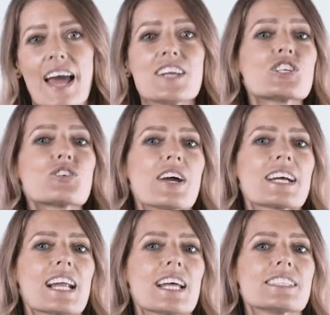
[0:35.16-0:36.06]
Endocrine
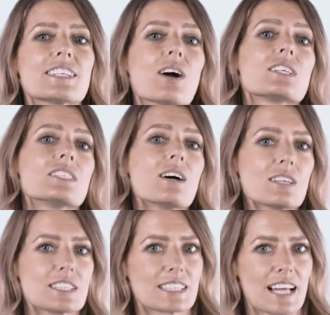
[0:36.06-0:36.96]
glands are
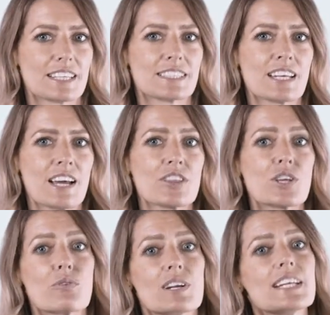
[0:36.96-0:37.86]
ductless glands
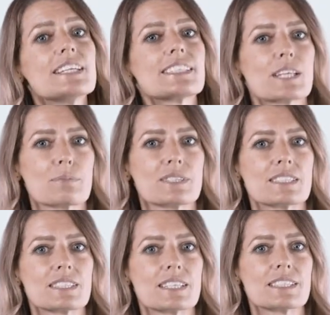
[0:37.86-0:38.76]
that release
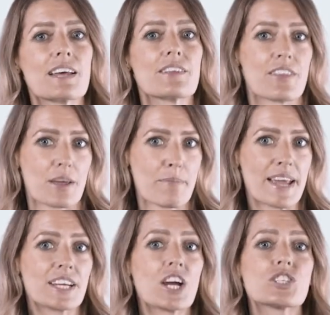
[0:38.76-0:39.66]
substances that they
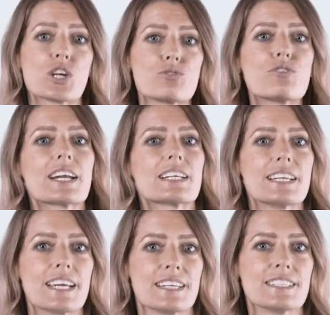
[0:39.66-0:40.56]
make
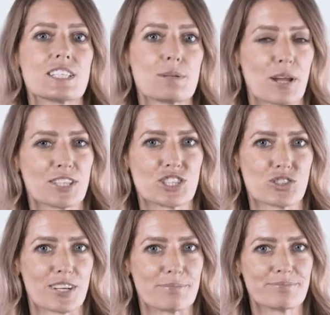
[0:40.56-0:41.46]
directly into the
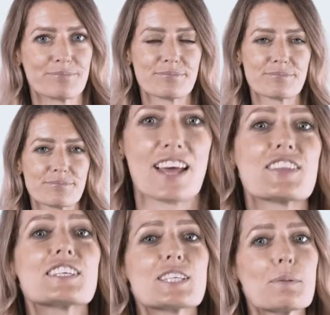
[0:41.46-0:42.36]
bloodstream.
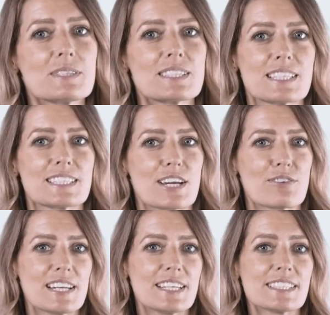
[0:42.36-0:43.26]
The substances they
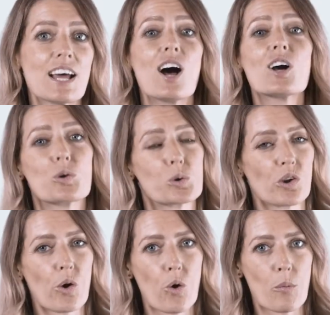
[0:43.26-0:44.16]
release are called
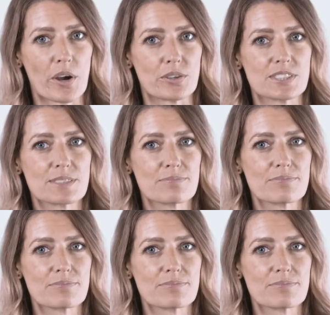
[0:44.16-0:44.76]
hormones.